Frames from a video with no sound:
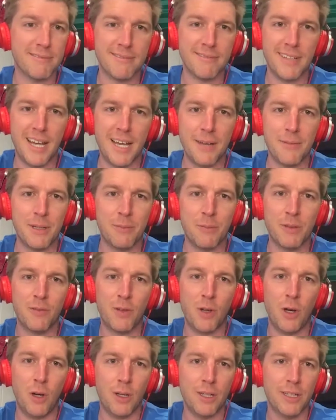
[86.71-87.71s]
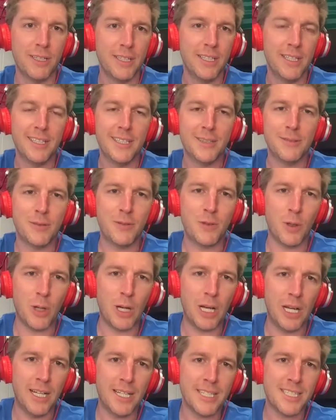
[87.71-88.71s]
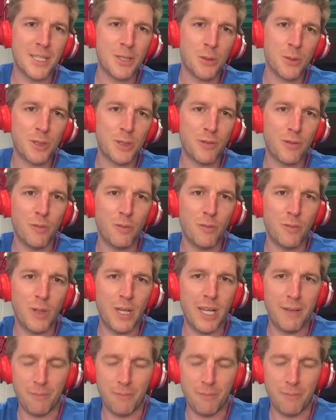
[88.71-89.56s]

I mean, we've got clients in all different